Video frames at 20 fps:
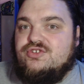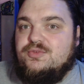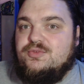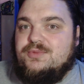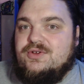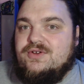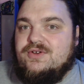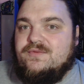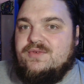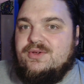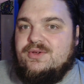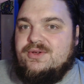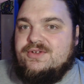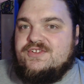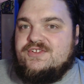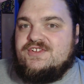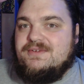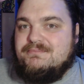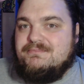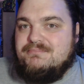
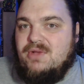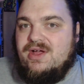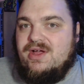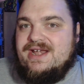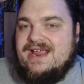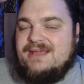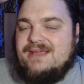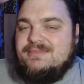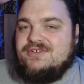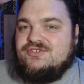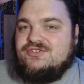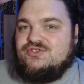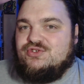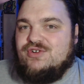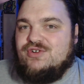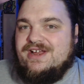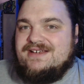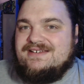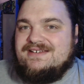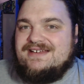universe? My name is
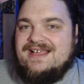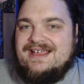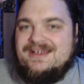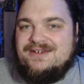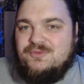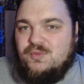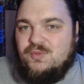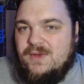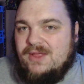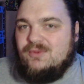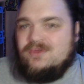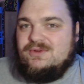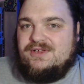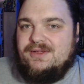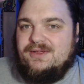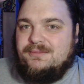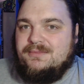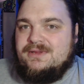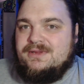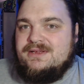Trent and
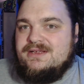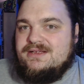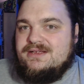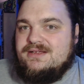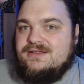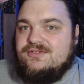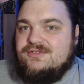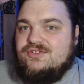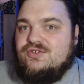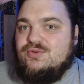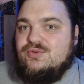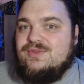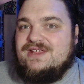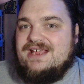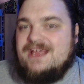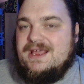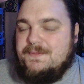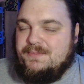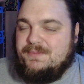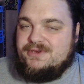welcome to the
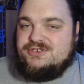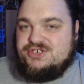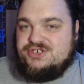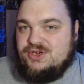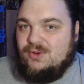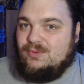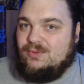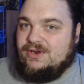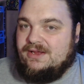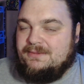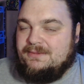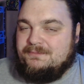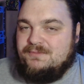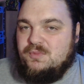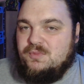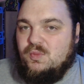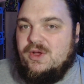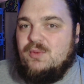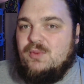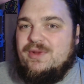Hip and Shoulder,
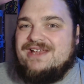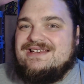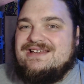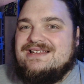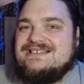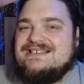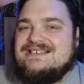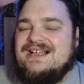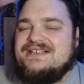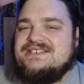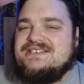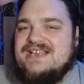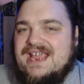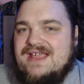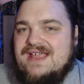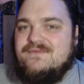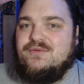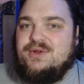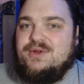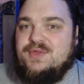where we discuss
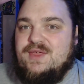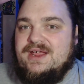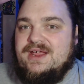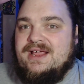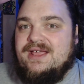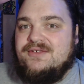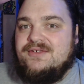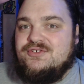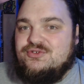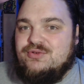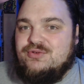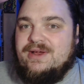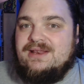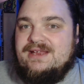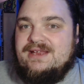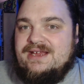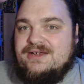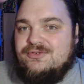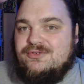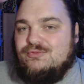everything
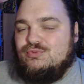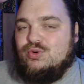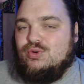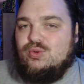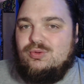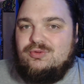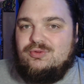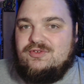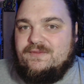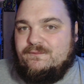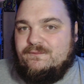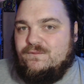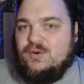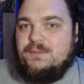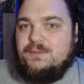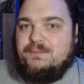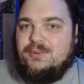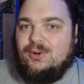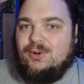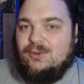Australian rules
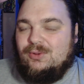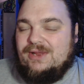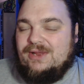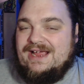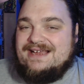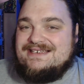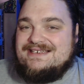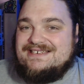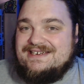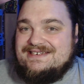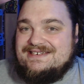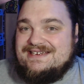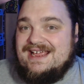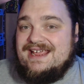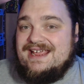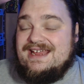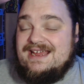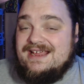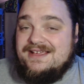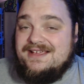football. And
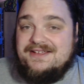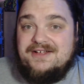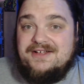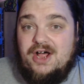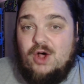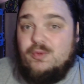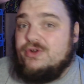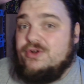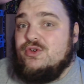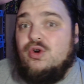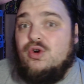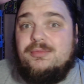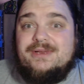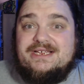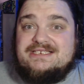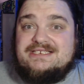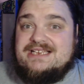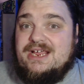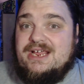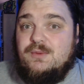today, I would
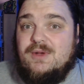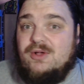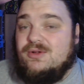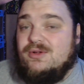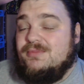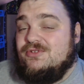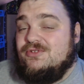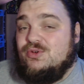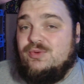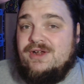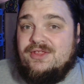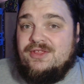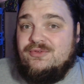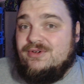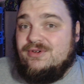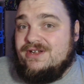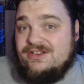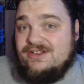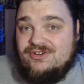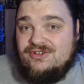normally say welcome to another
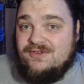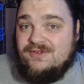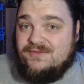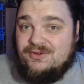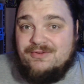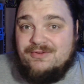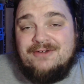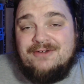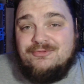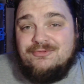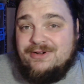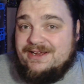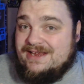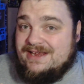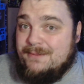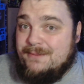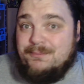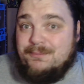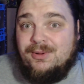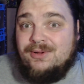edition of the Round
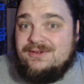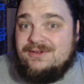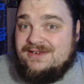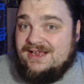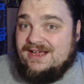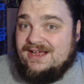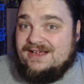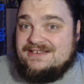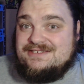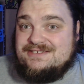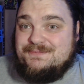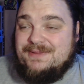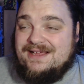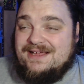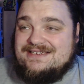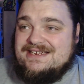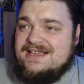Recap podcast, but